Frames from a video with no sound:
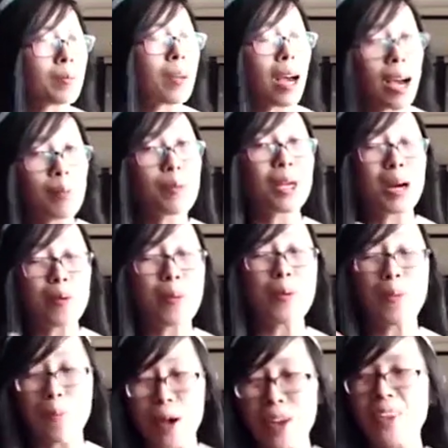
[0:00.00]
I've become a
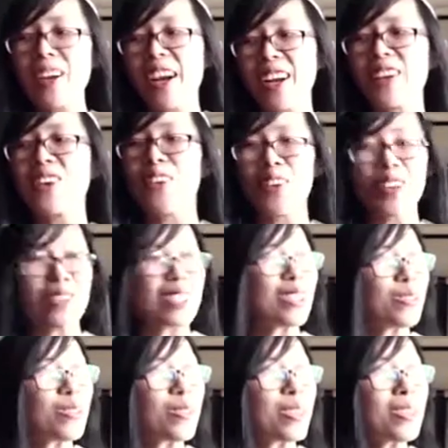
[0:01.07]
bit better at going with the
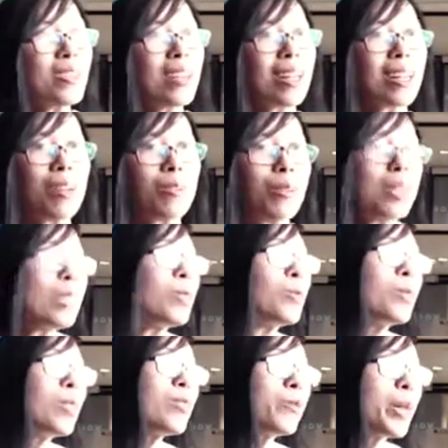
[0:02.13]
flow, and I really do
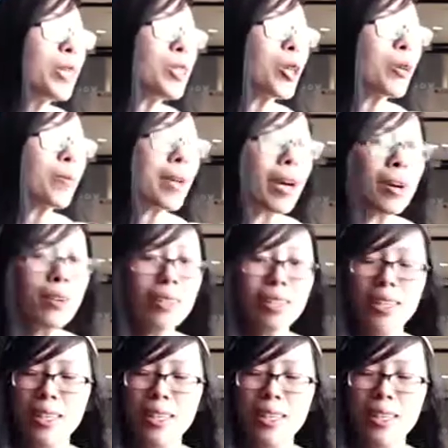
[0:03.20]
love my job now.